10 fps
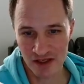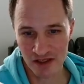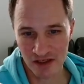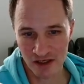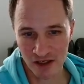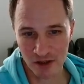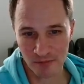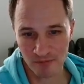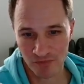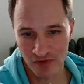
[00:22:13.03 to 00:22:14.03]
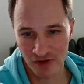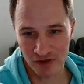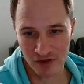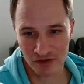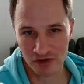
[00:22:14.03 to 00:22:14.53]
the
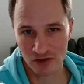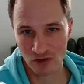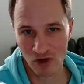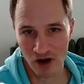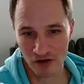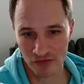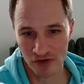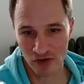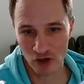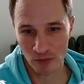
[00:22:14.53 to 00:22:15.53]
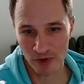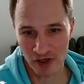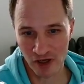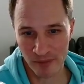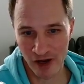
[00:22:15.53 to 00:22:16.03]
loft opened
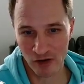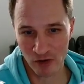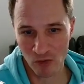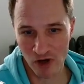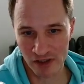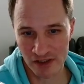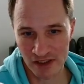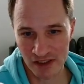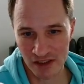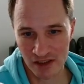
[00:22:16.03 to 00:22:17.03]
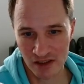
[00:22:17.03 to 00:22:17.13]
up how I wanted it.